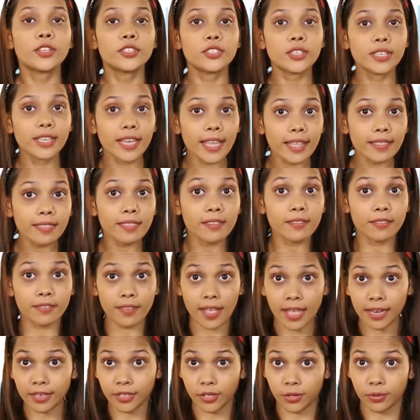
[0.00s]
To get the
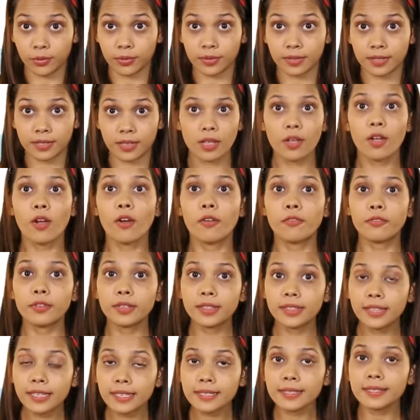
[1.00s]
values
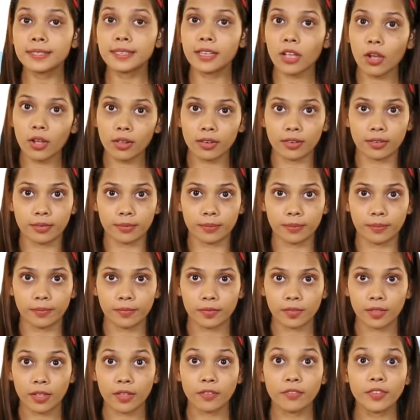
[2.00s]
for this column,
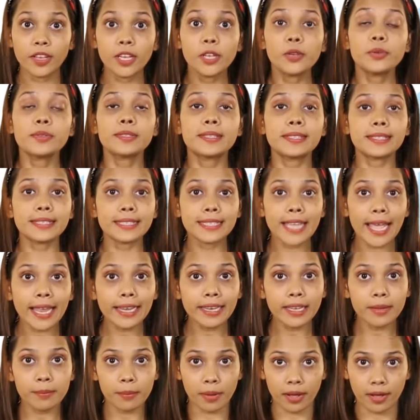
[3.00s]
we use
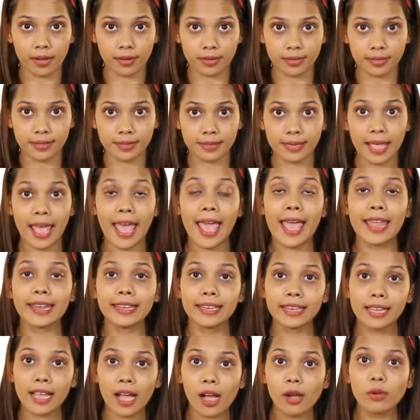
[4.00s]
tally marks
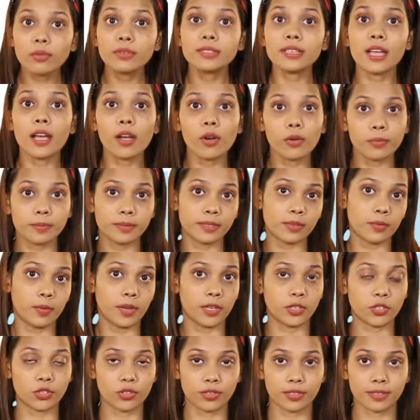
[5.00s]
and count our
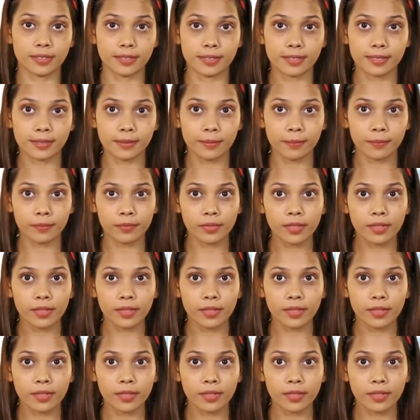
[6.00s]
observations.